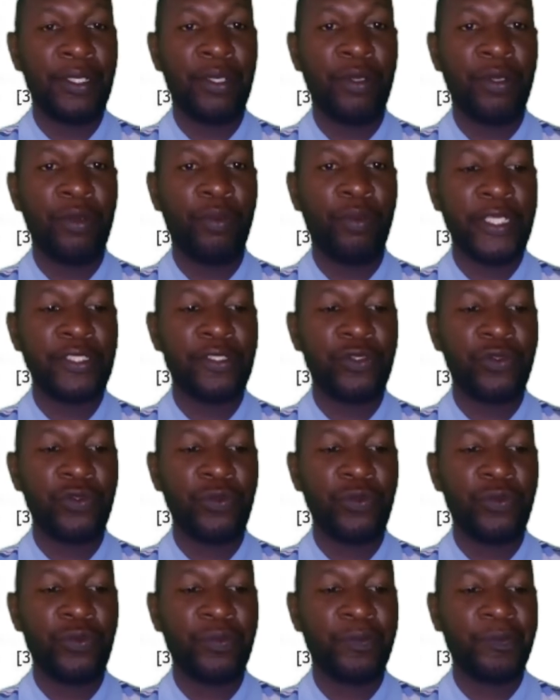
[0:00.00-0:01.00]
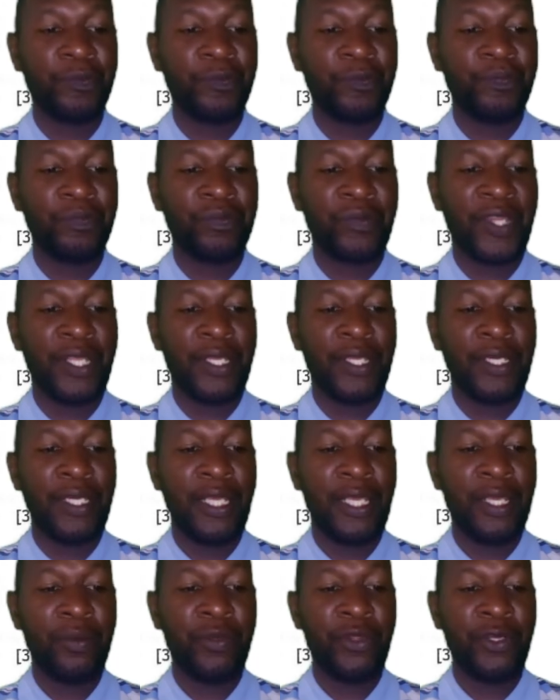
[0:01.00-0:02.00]
Part 2.
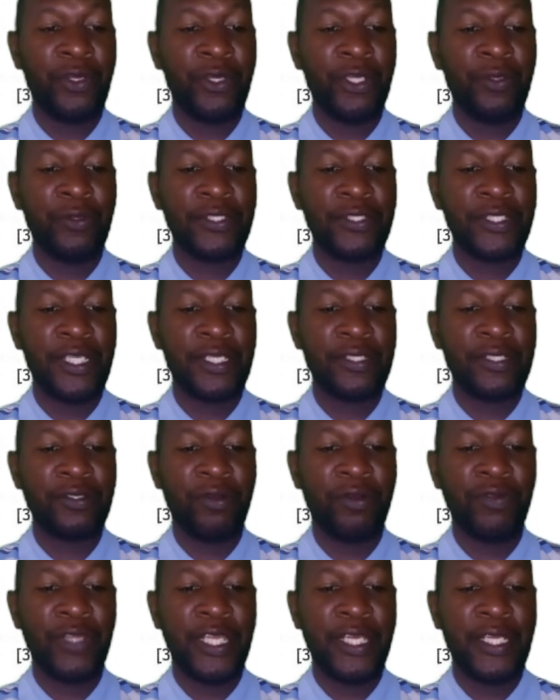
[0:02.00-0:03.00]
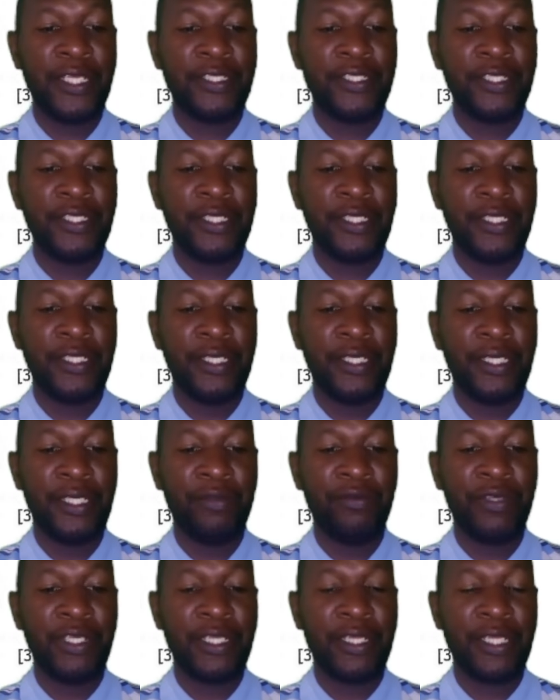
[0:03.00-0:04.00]
Name 3 uses of energy in
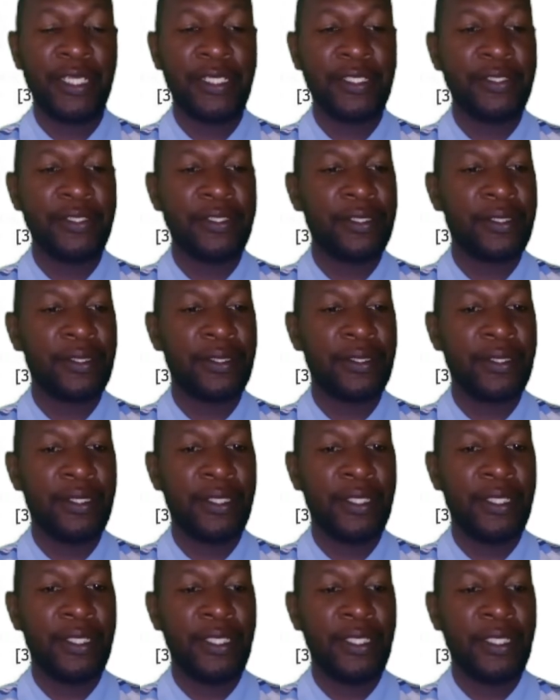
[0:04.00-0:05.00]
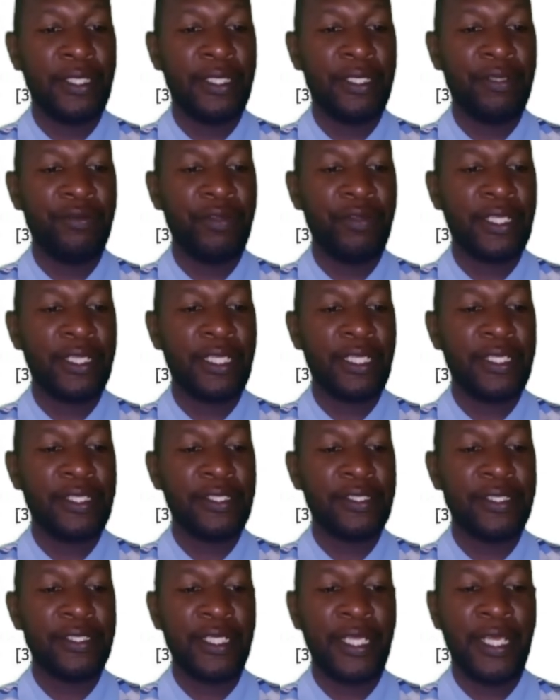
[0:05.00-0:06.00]
living things. In living
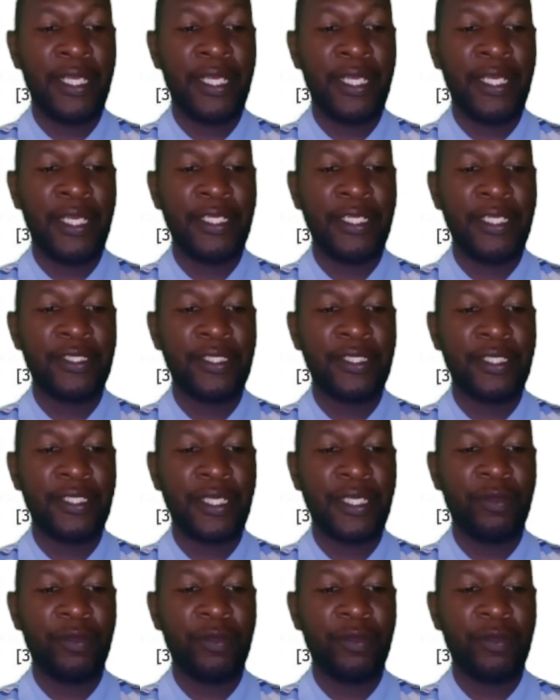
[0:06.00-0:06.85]
things, energy can be